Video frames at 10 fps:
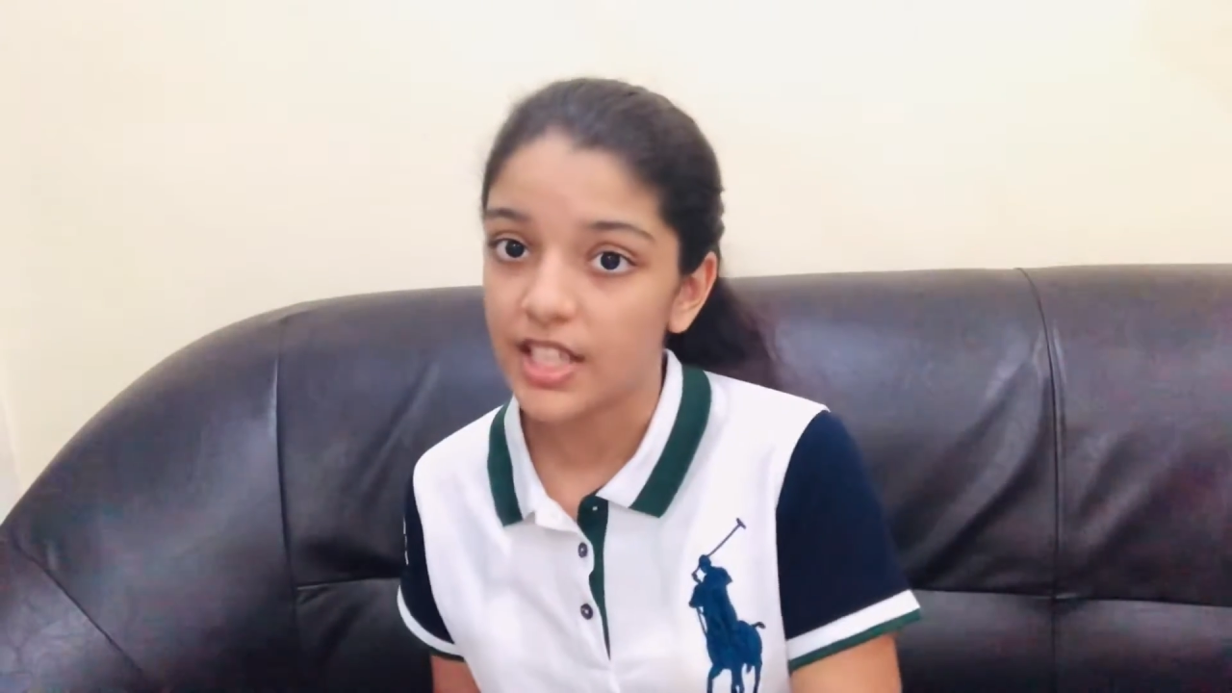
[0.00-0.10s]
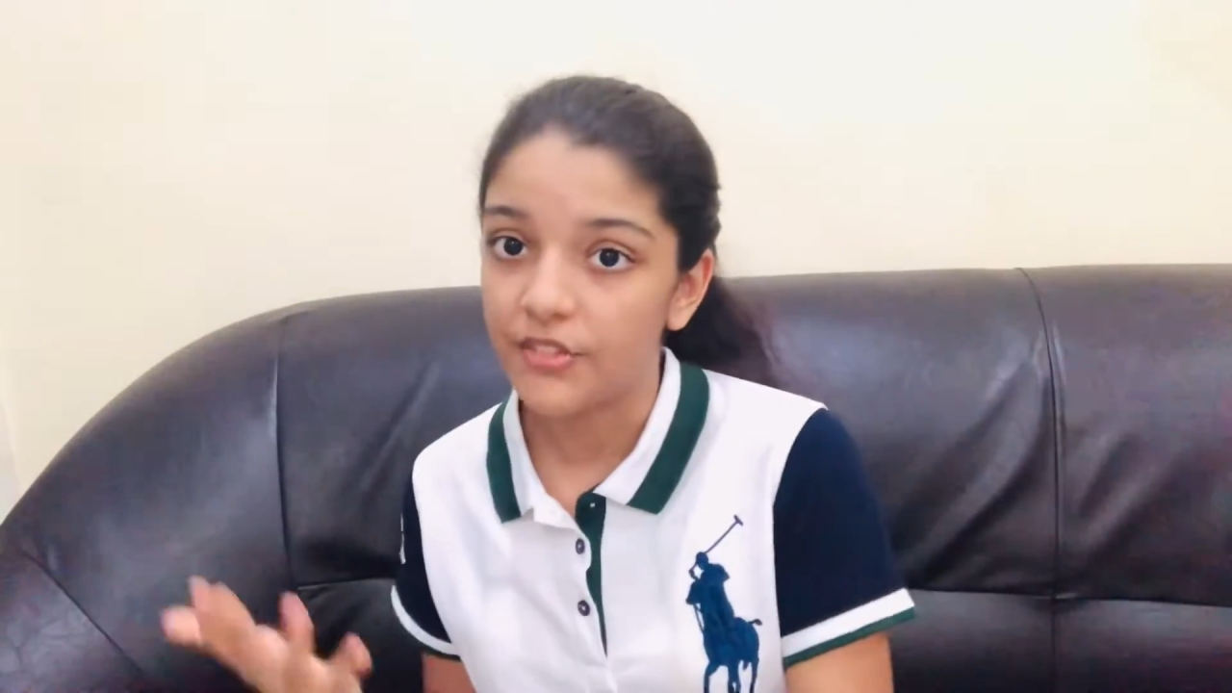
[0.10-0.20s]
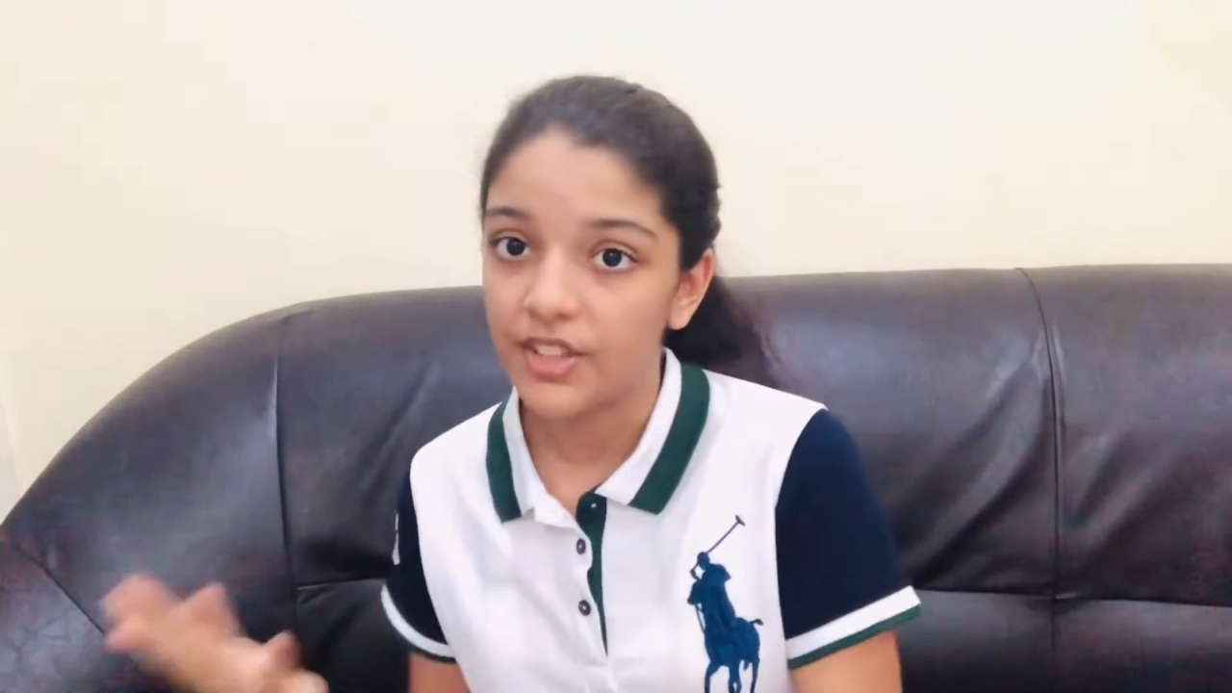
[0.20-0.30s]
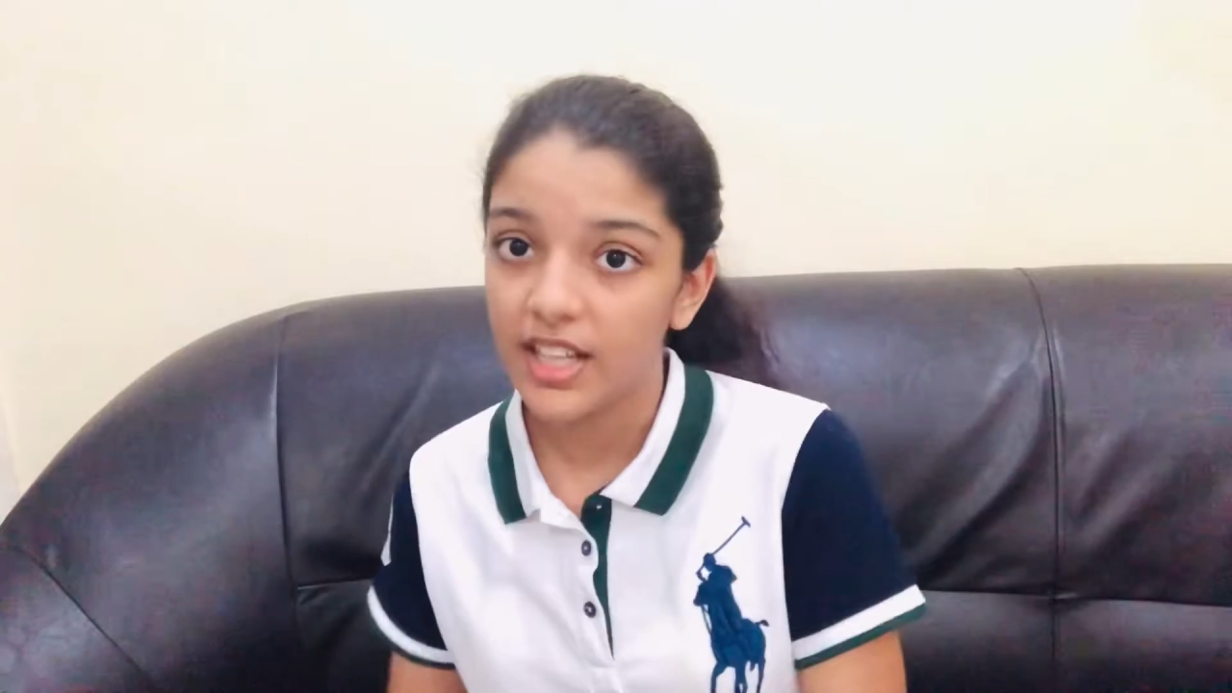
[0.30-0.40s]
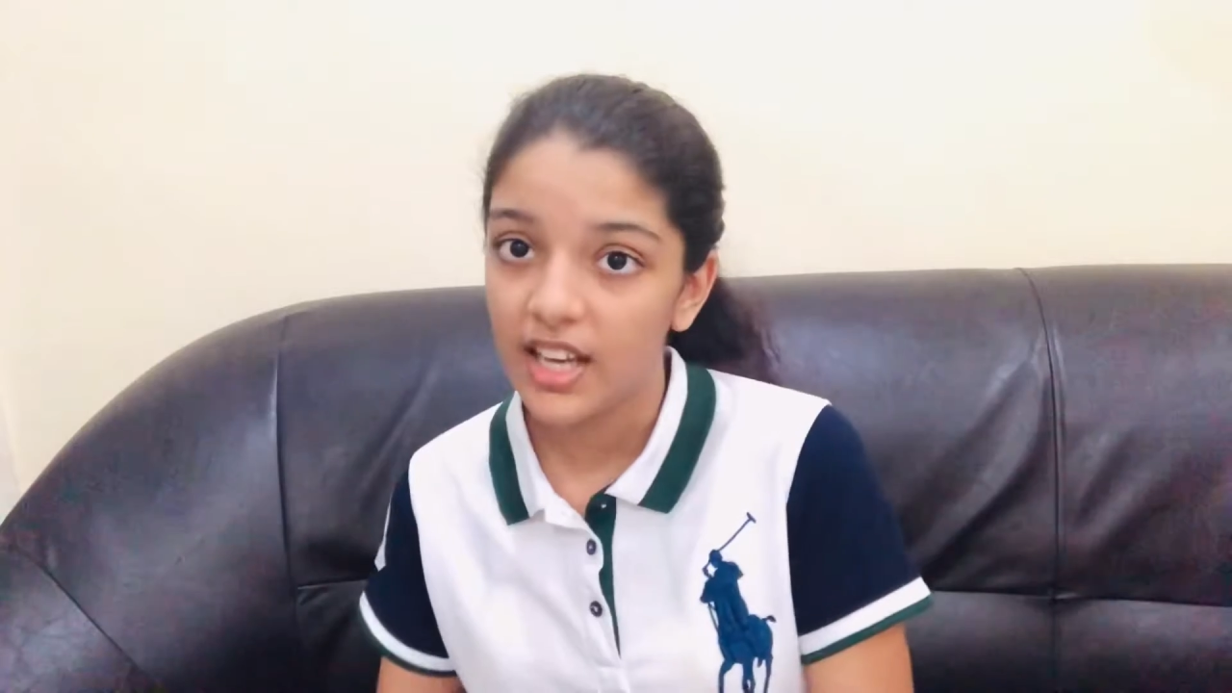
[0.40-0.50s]
in
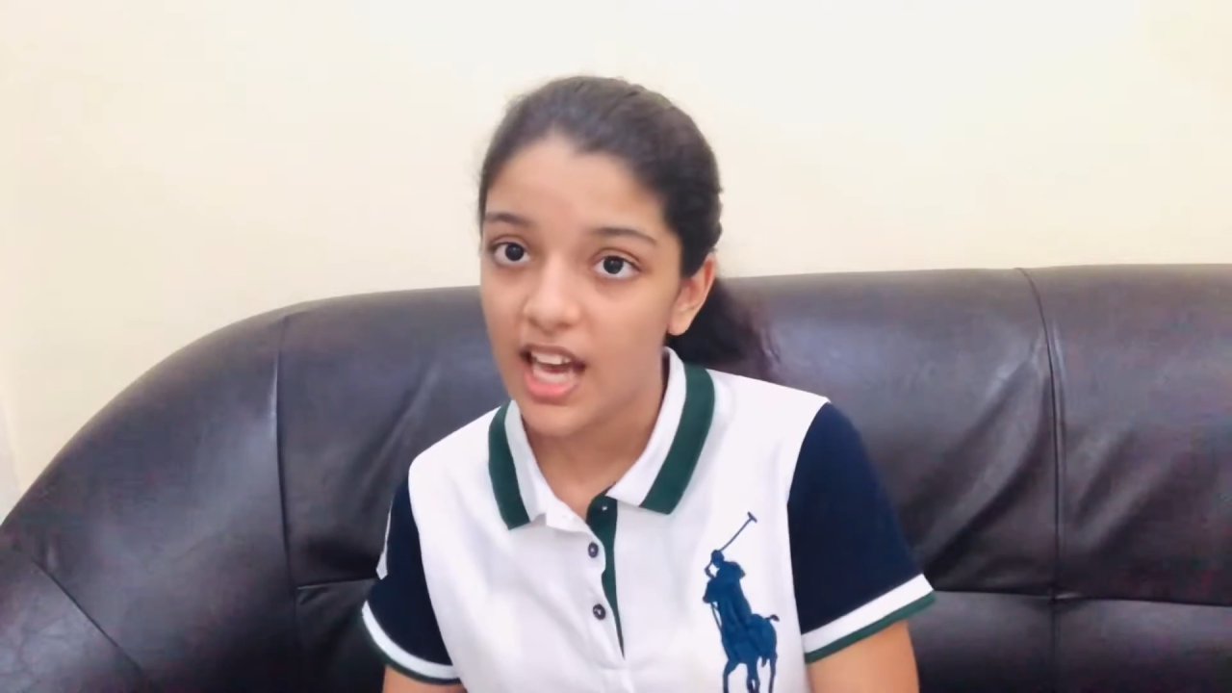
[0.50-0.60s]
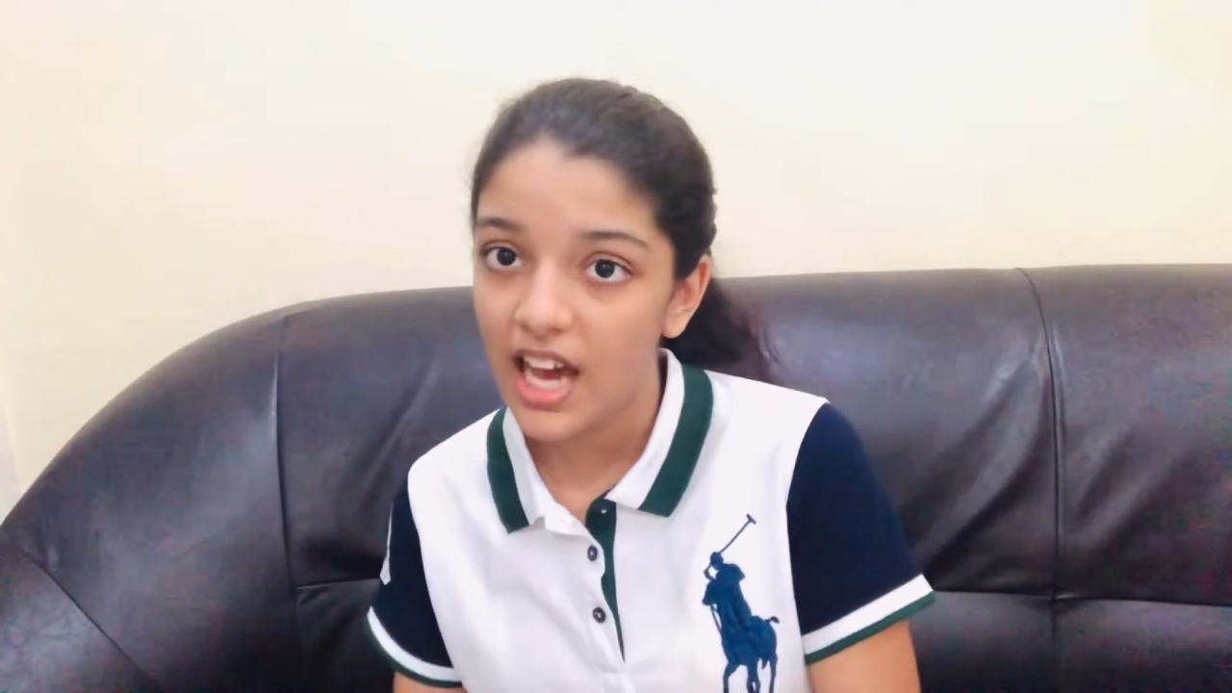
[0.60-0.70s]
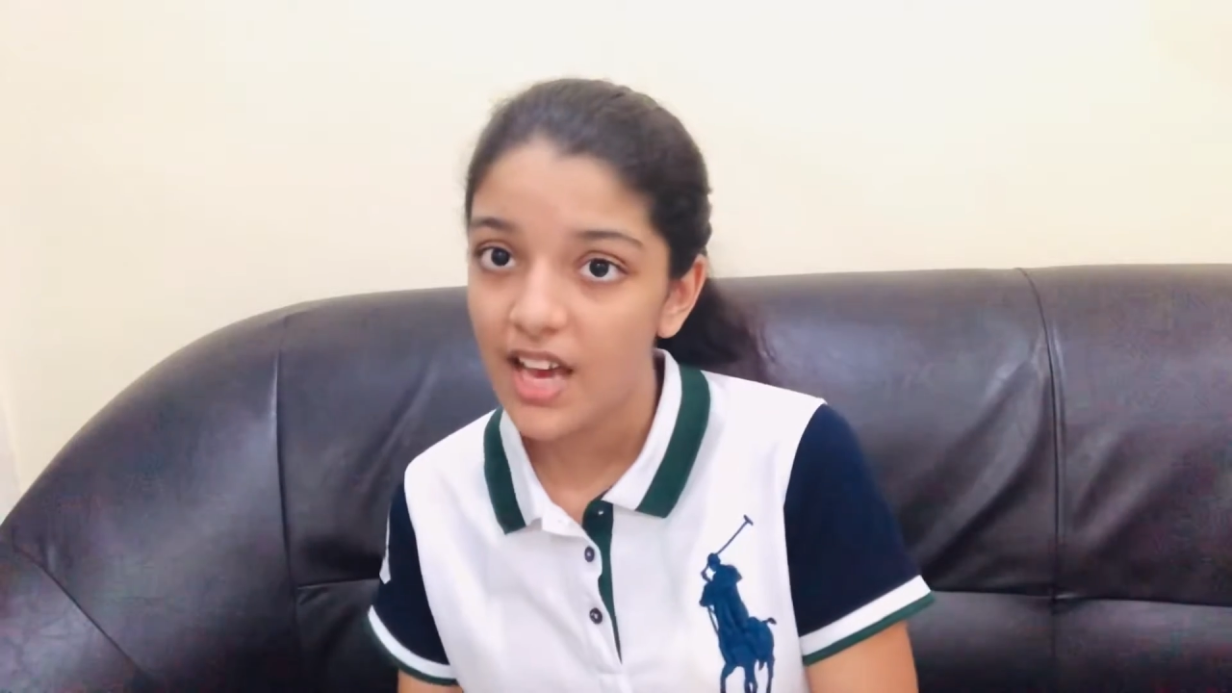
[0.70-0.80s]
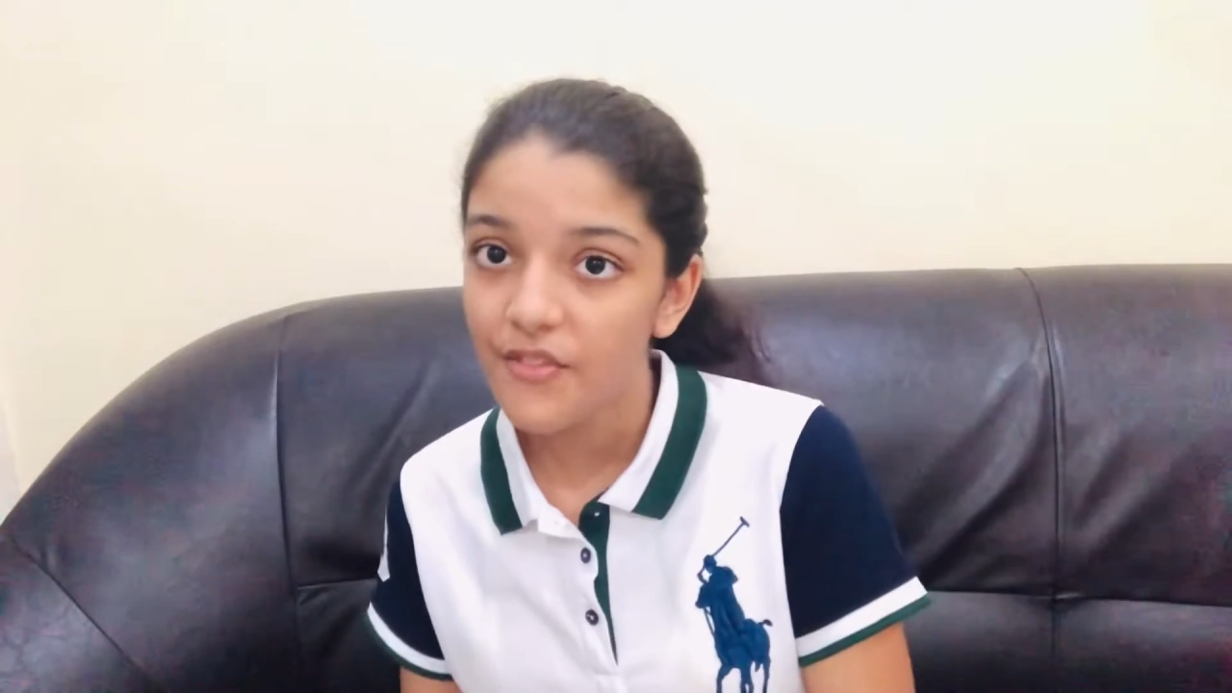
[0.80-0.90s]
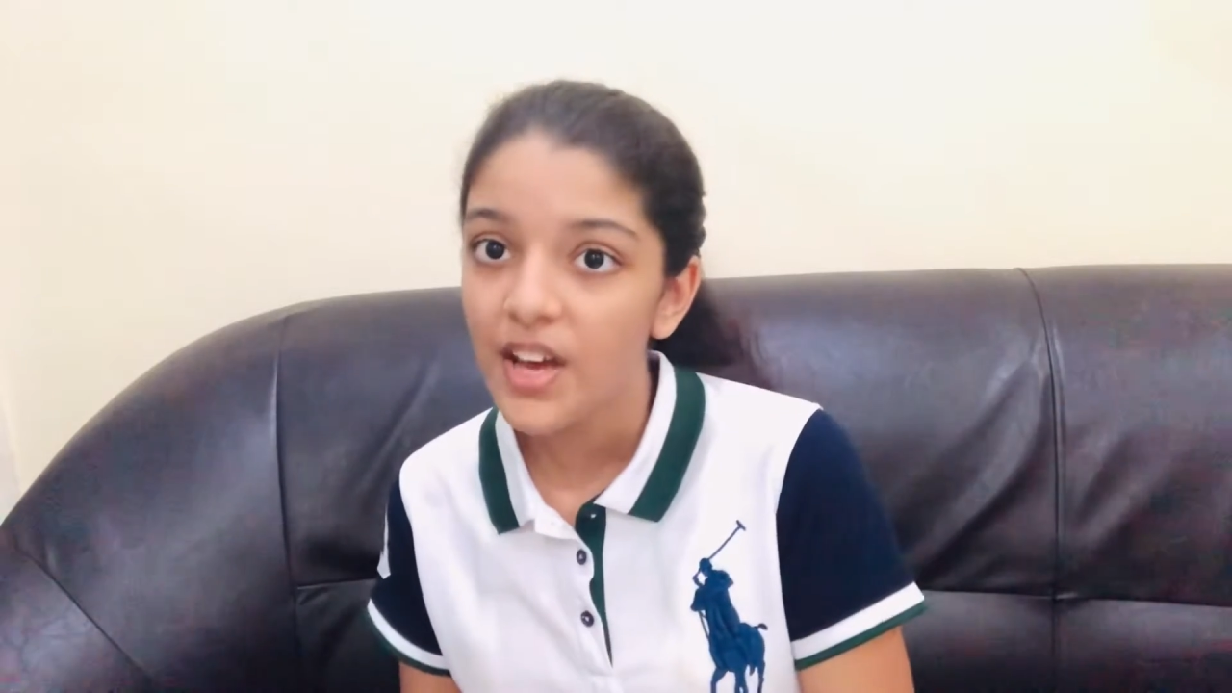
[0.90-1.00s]
real
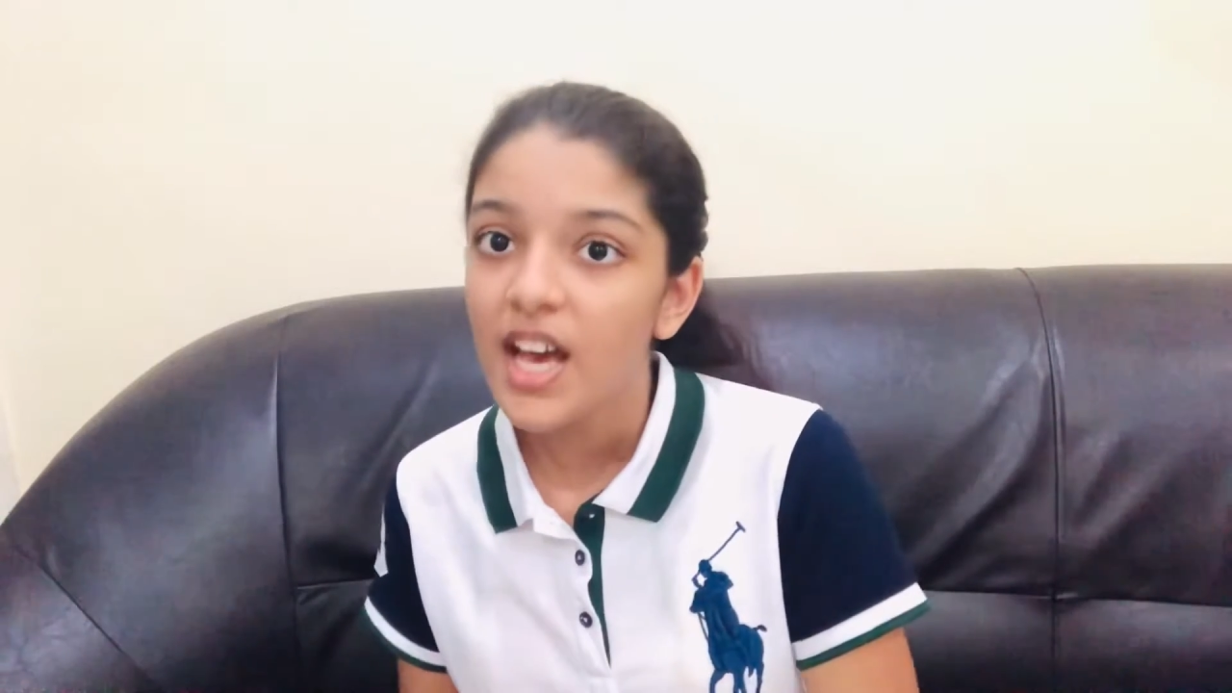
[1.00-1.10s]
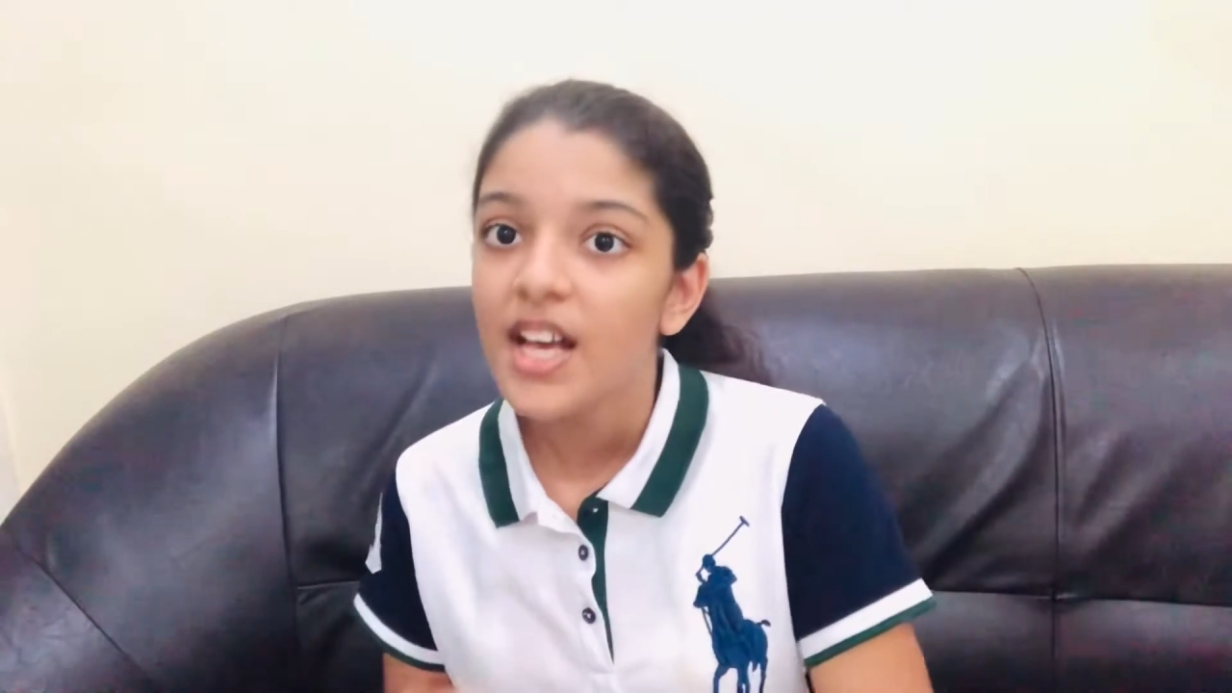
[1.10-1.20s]
life.